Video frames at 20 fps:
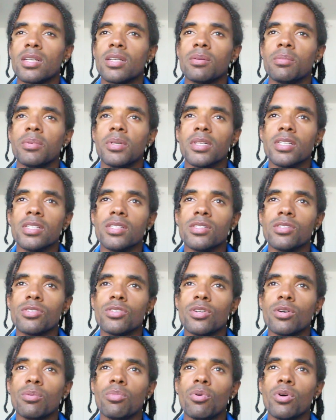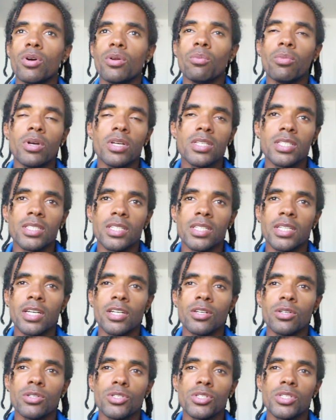because there's no point in wasting any
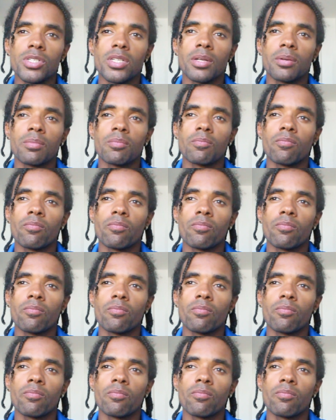energy,